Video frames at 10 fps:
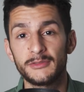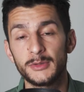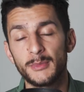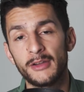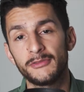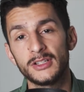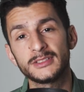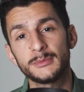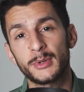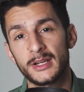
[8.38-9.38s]
of give you my
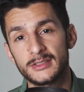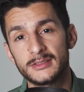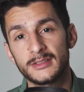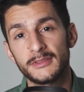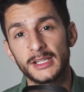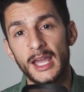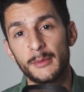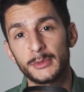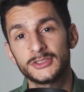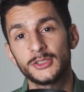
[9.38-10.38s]
first impressions of the camera